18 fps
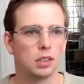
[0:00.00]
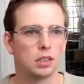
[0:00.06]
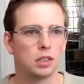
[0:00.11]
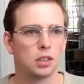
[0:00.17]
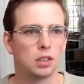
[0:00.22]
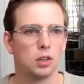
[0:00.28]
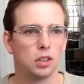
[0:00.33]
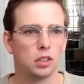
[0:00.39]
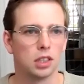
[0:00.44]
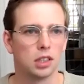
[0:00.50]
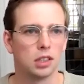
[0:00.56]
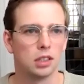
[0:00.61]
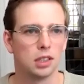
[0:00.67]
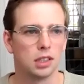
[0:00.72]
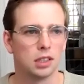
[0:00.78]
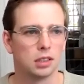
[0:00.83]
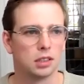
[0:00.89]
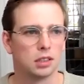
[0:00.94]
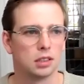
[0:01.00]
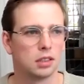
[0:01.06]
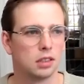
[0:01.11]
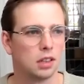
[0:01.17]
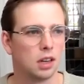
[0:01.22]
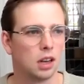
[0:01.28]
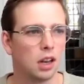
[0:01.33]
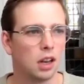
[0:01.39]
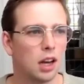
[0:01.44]
causing this
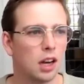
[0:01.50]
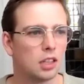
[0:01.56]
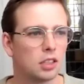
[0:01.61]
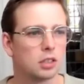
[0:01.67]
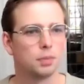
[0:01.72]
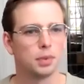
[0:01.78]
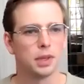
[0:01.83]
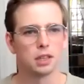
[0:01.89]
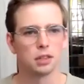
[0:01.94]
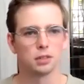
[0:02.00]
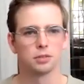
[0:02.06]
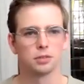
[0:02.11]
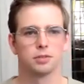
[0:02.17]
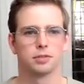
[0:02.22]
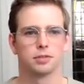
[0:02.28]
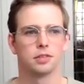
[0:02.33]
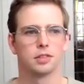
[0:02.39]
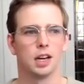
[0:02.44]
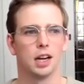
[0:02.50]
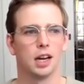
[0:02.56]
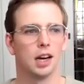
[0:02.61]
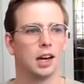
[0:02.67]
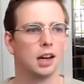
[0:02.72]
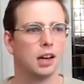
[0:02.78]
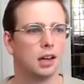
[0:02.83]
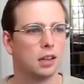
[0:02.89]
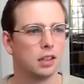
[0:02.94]
last bit of
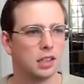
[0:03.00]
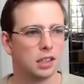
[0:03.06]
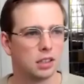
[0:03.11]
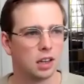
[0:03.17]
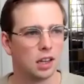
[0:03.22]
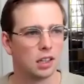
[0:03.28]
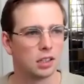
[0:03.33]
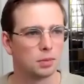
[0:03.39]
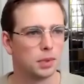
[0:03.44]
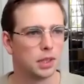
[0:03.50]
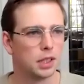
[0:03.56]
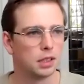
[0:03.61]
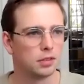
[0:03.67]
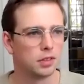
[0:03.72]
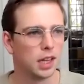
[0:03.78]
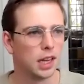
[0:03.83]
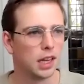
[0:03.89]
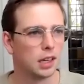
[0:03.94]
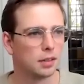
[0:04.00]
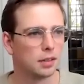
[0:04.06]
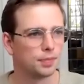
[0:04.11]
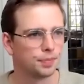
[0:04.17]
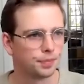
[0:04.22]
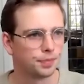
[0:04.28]
data.